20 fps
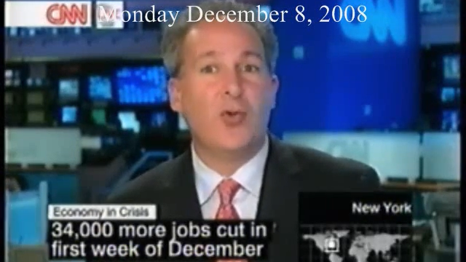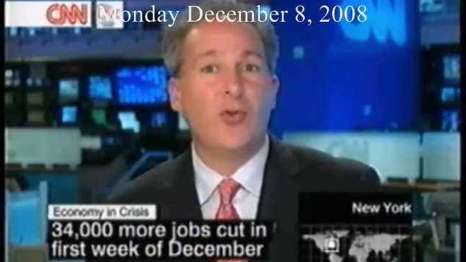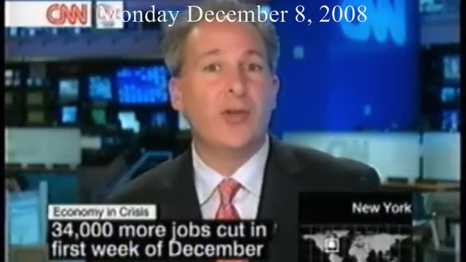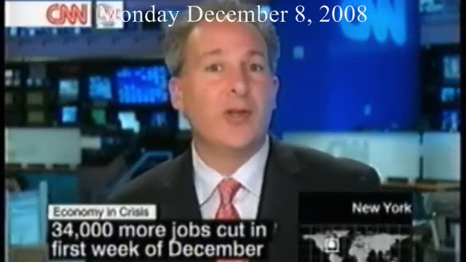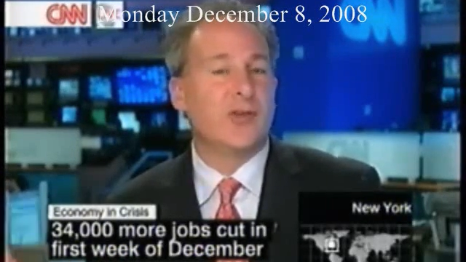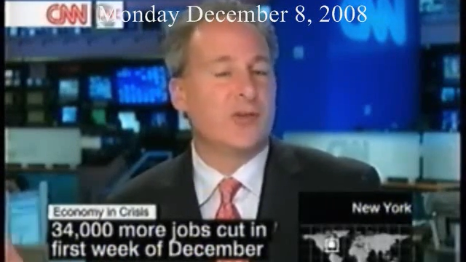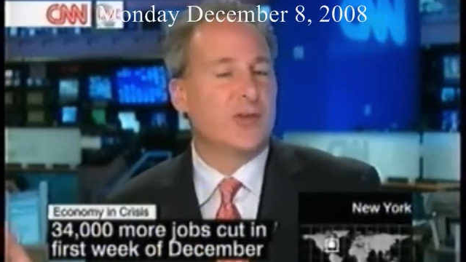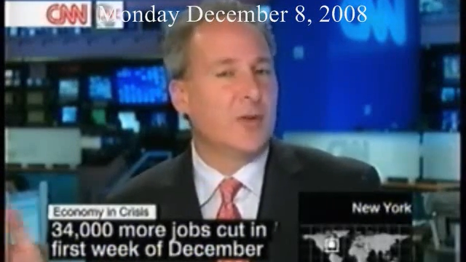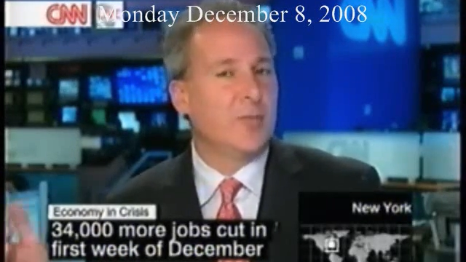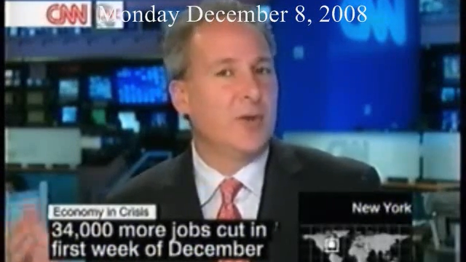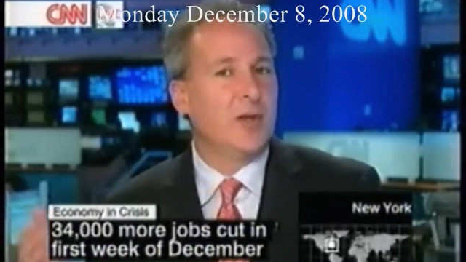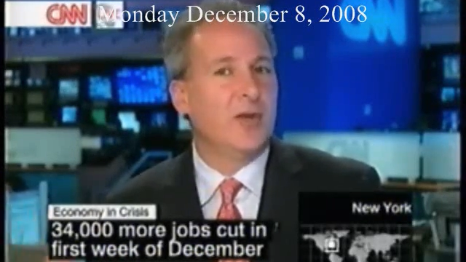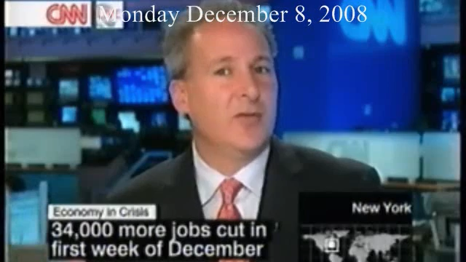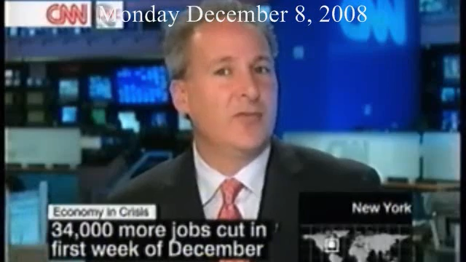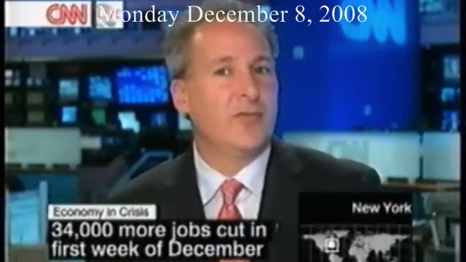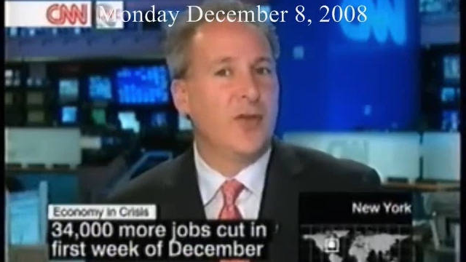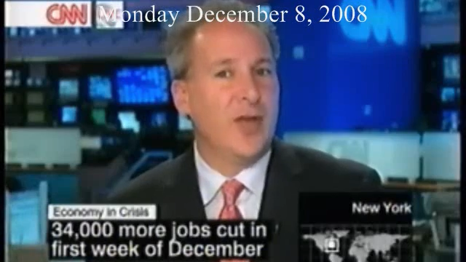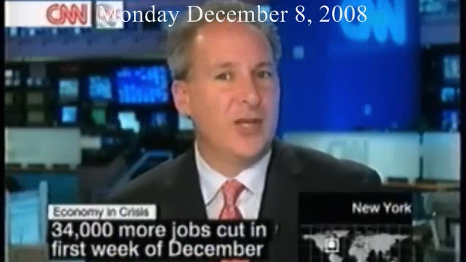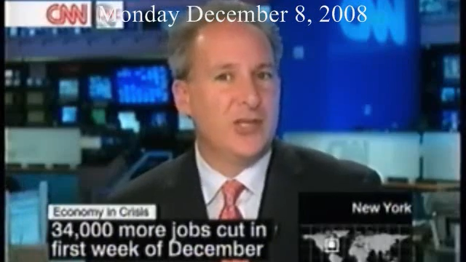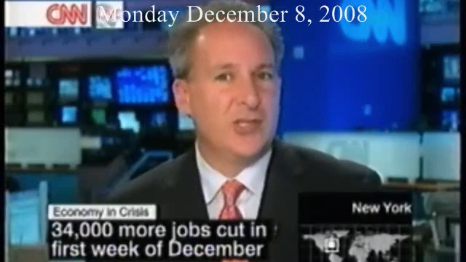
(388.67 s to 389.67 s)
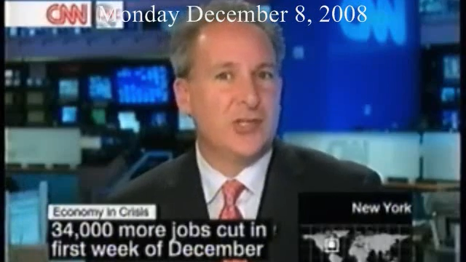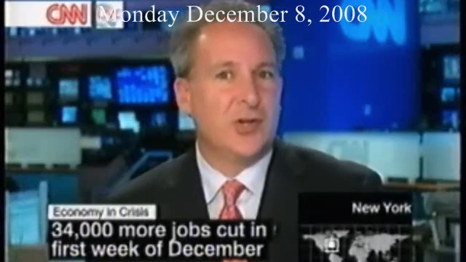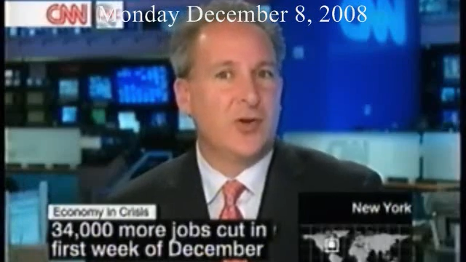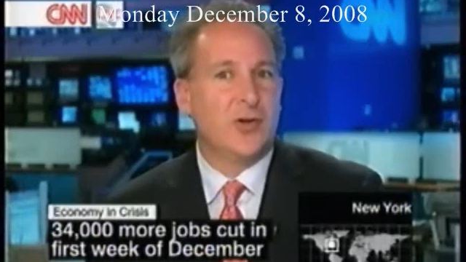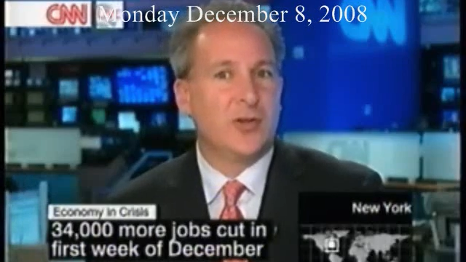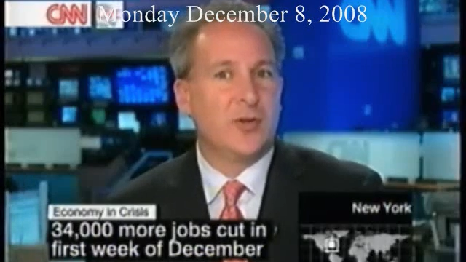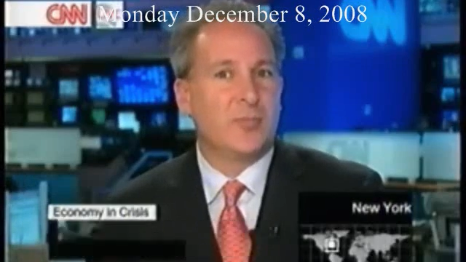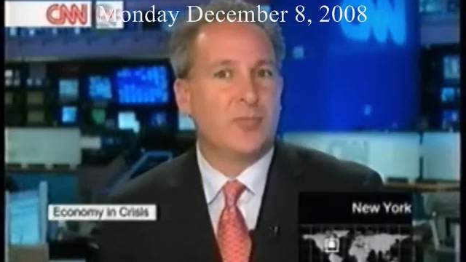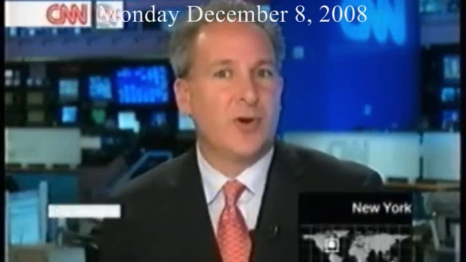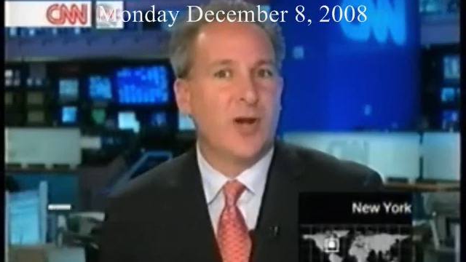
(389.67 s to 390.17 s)
only it's going to be an
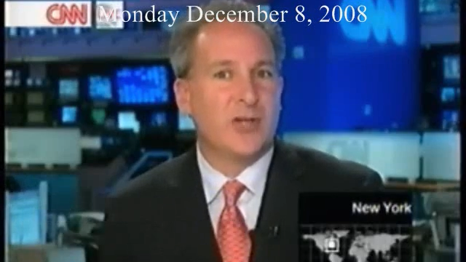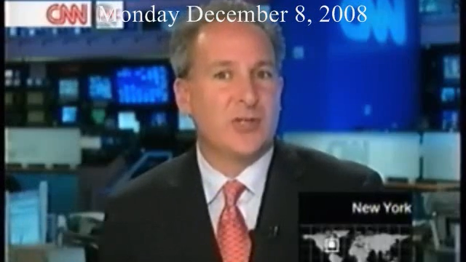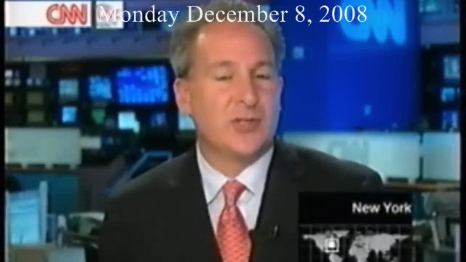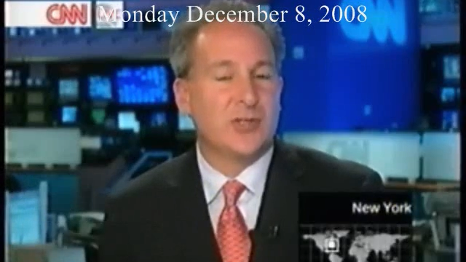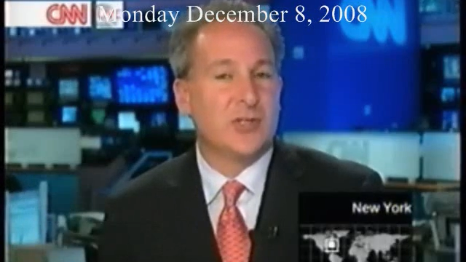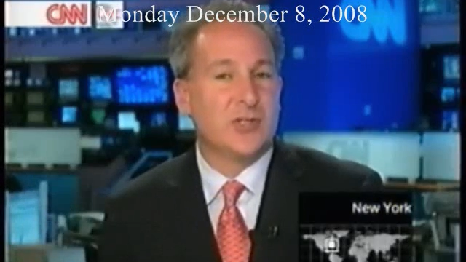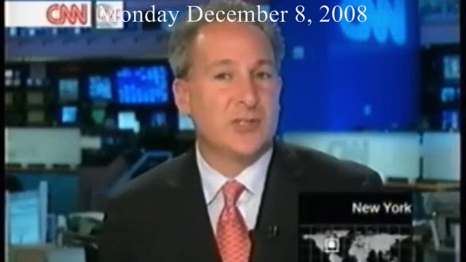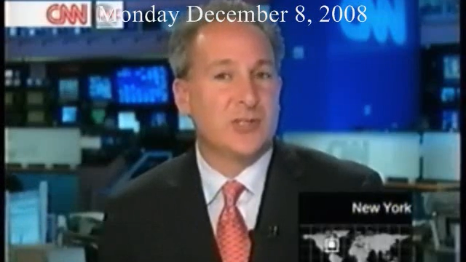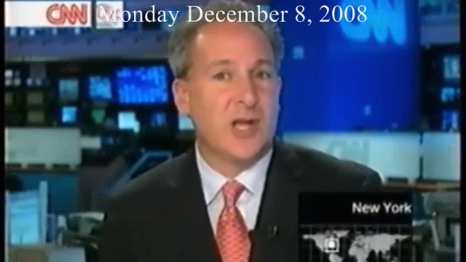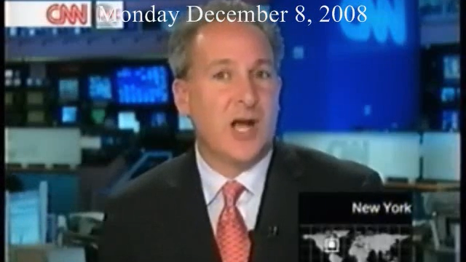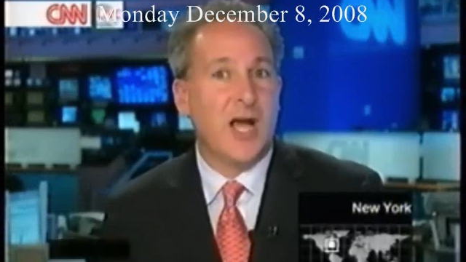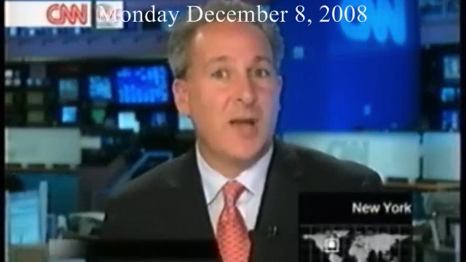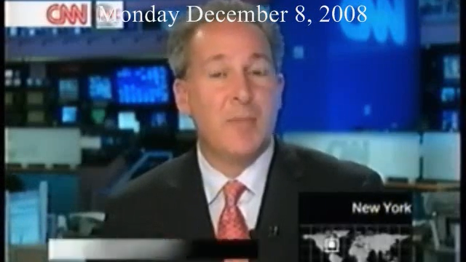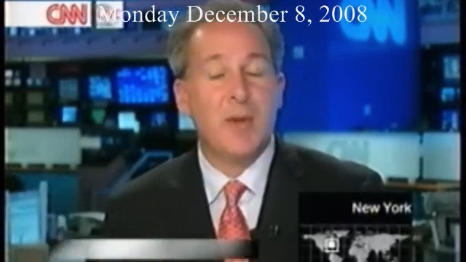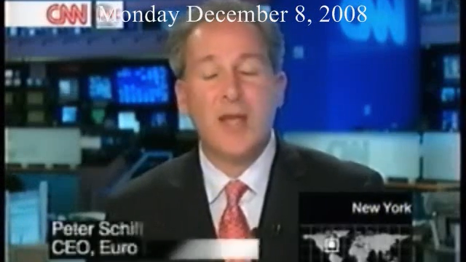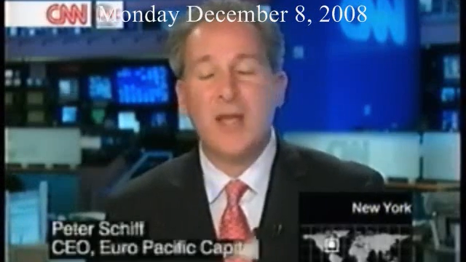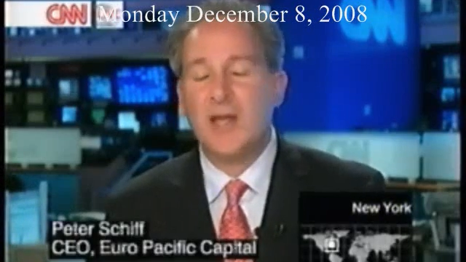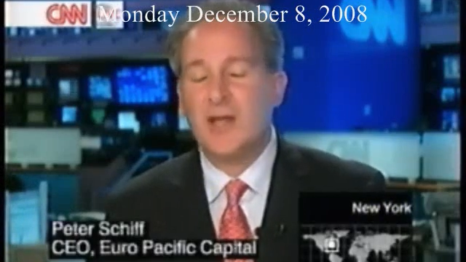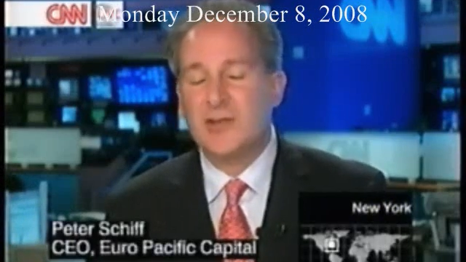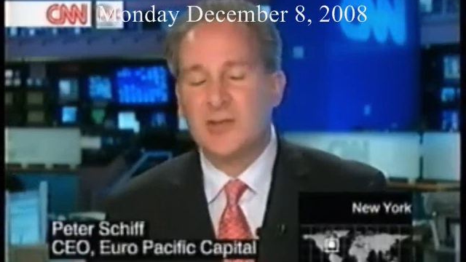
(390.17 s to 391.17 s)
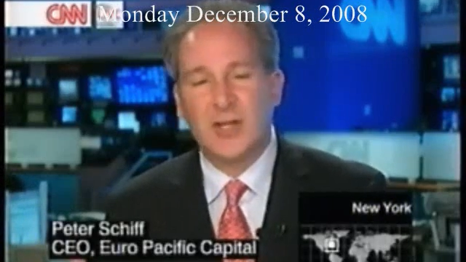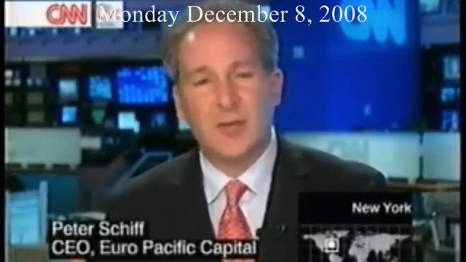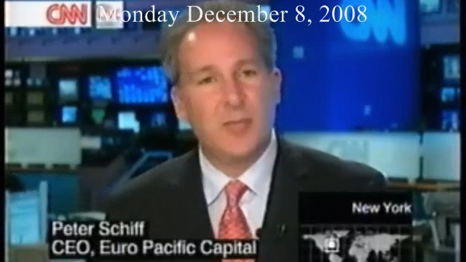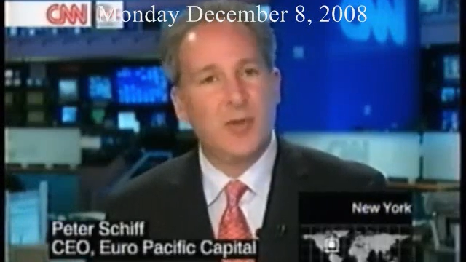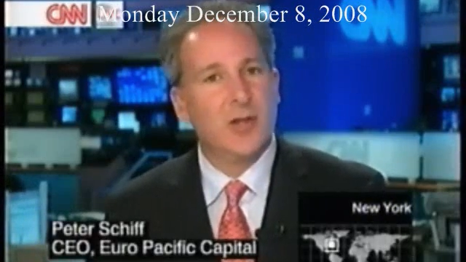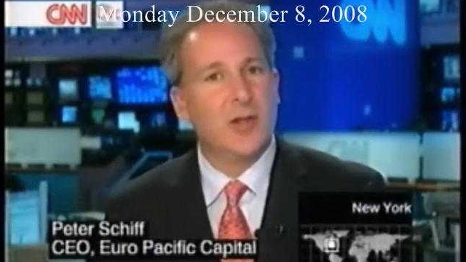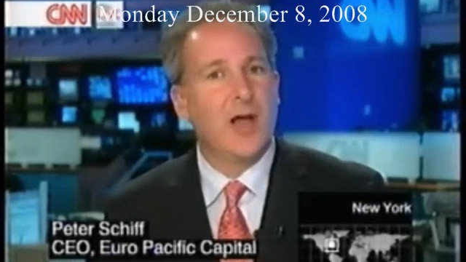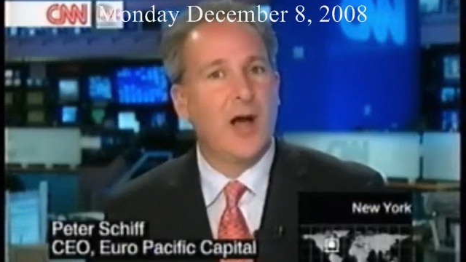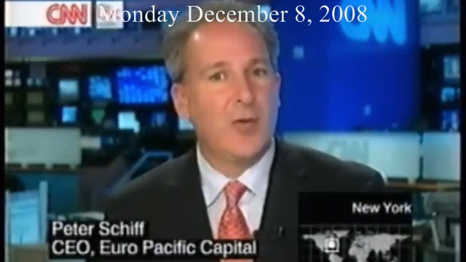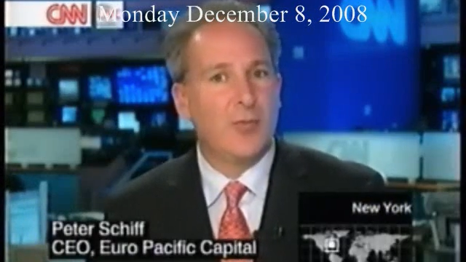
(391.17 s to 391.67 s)
inflationary depression this time. It's going
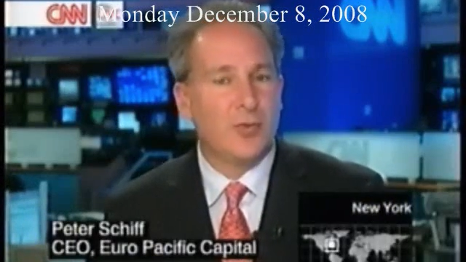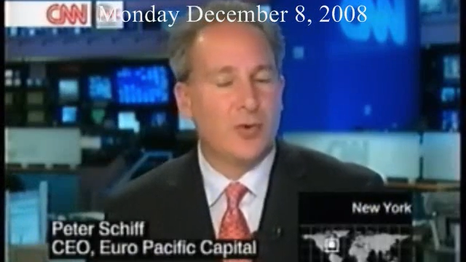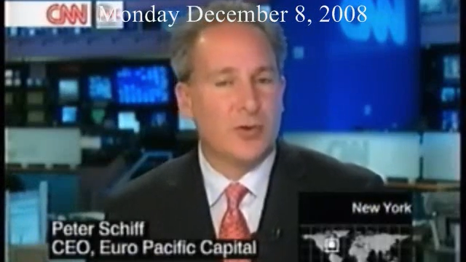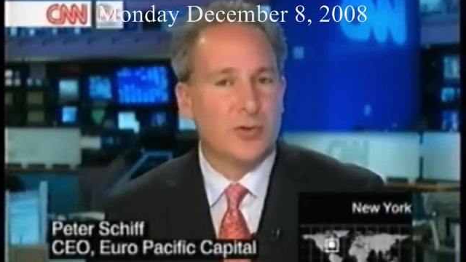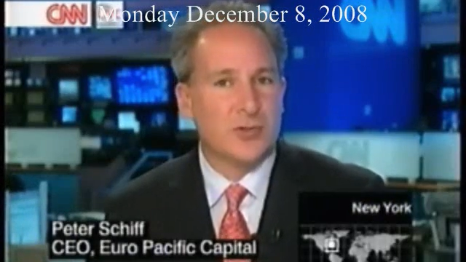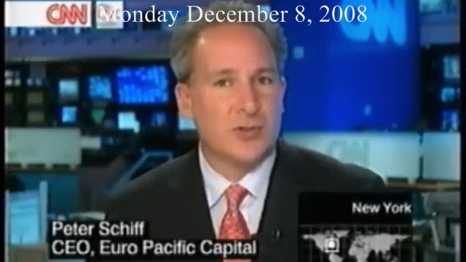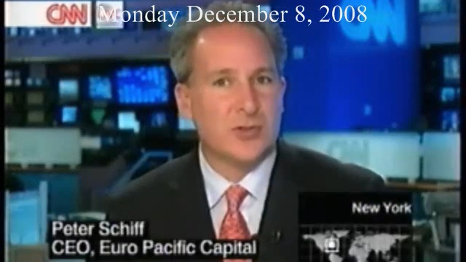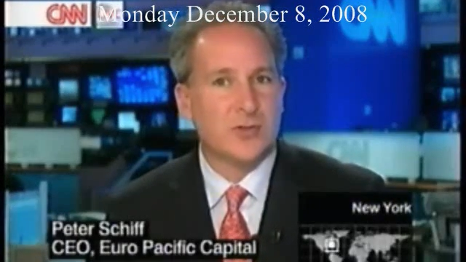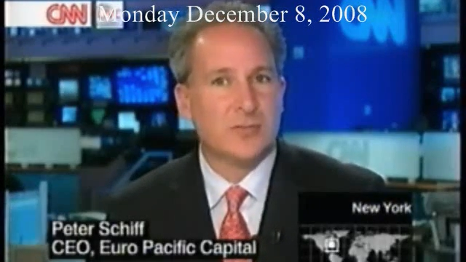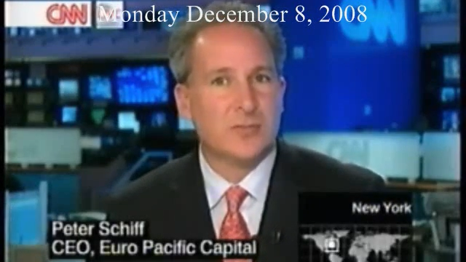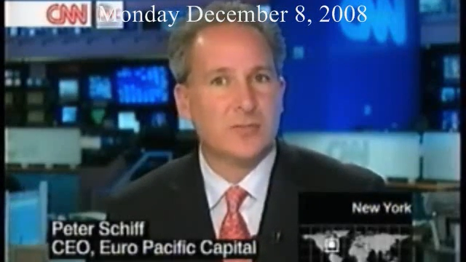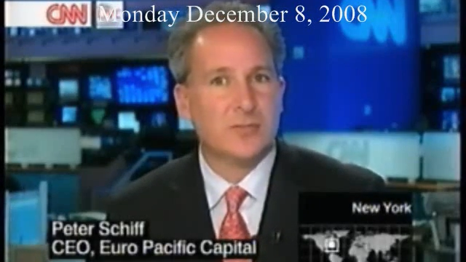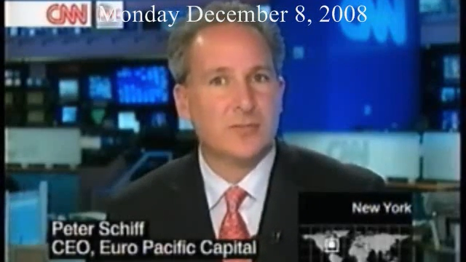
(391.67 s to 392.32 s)
to be a lot worse.